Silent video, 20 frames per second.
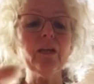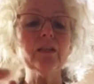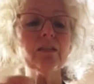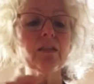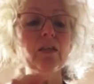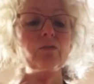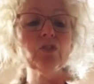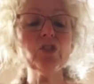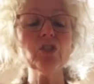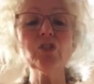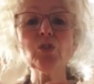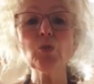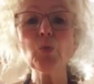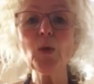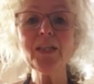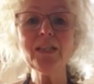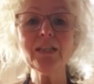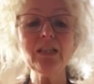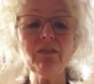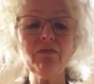So just
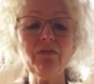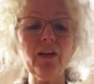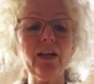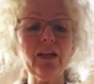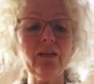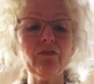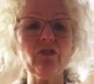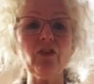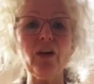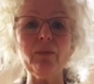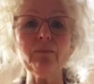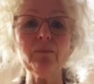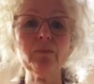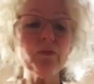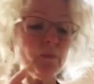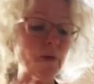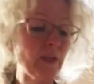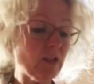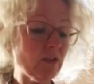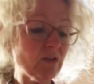25
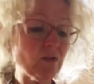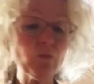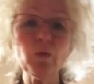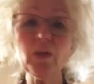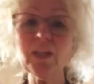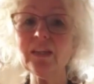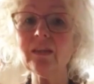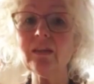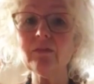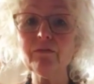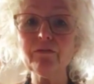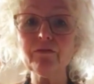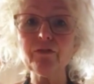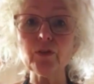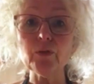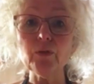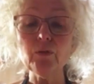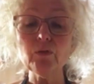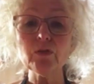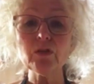grams because with the
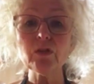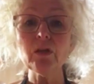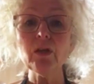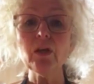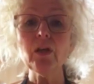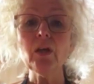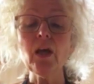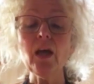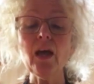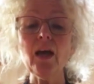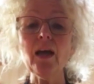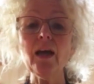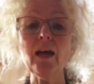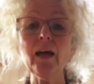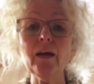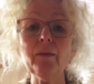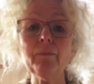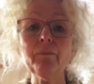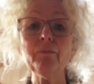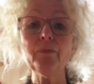fruit,
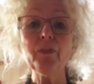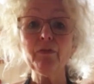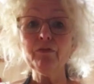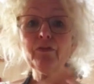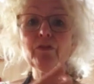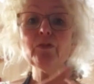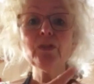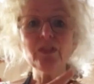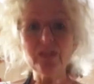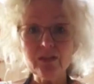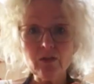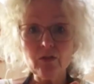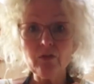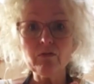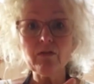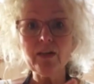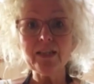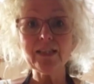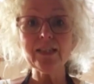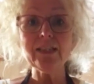um, the fruit is
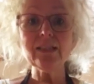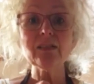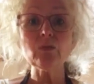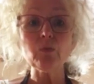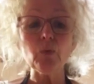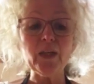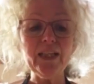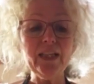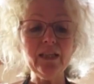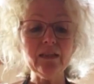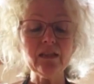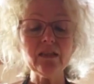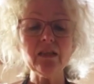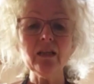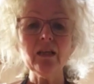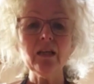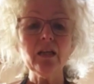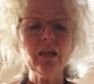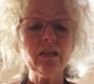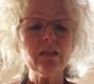already sweet.
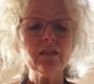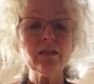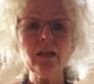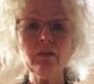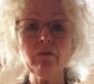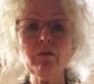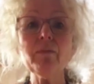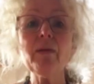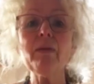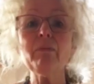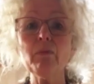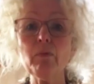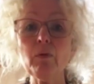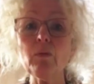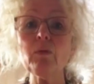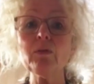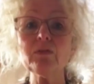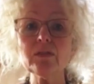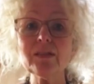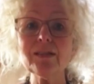So remember we
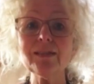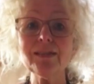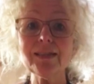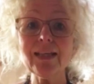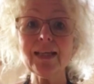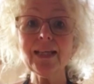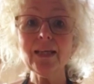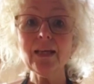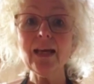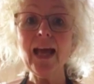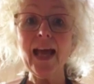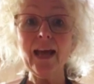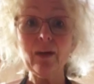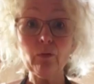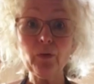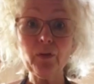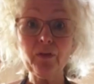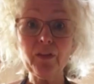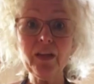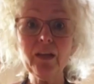want to stay
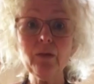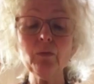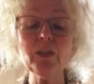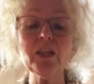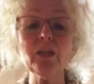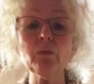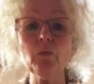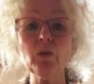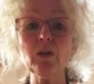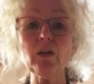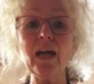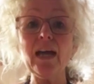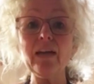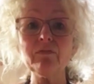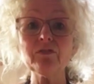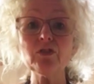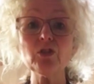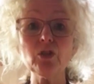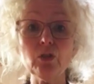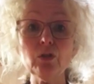healthy. We don't want to
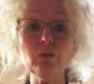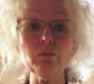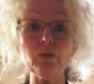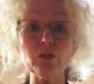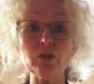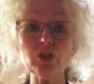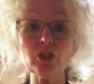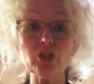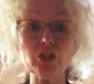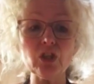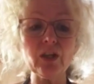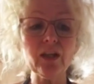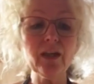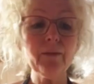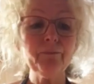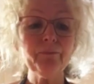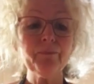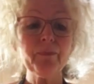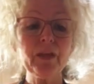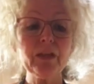have too much sugar.
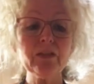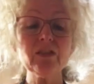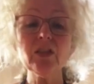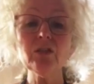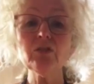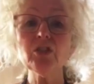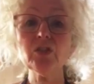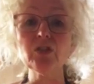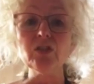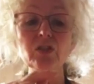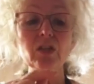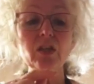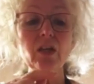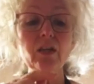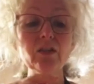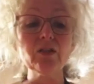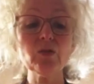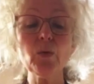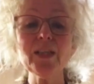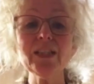So just
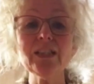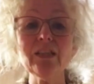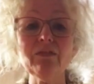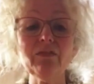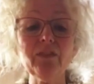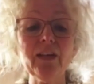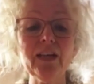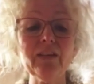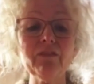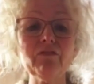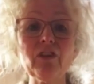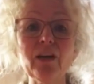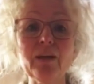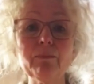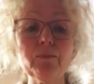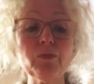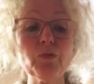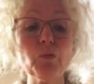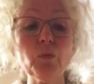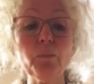25
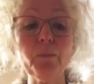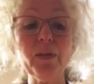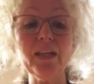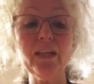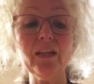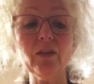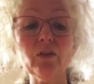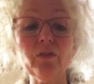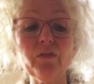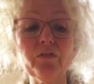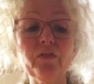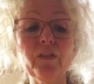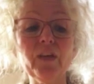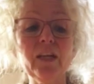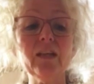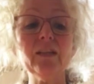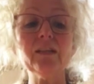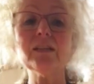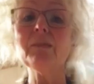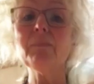grams will be enough
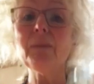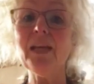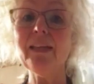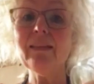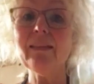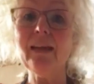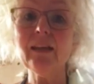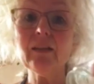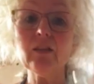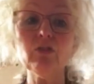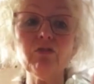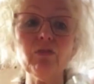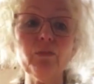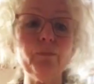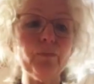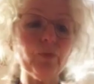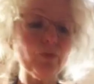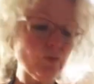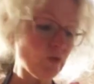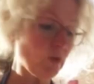to make that
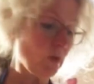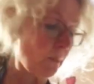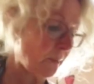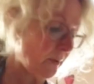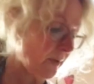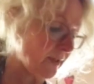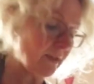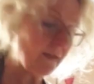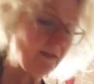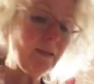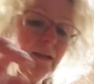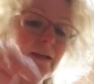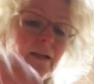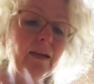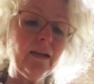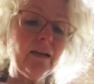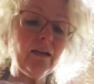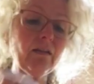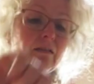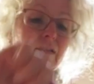crumble topping
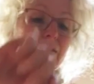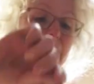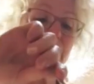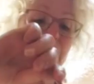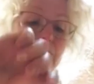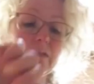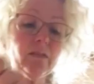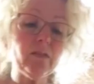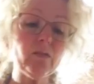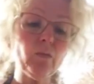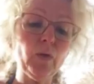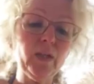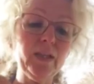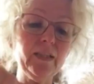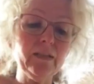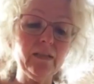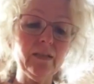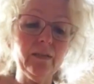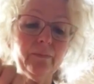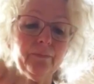nice and
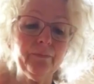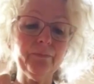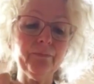sweet.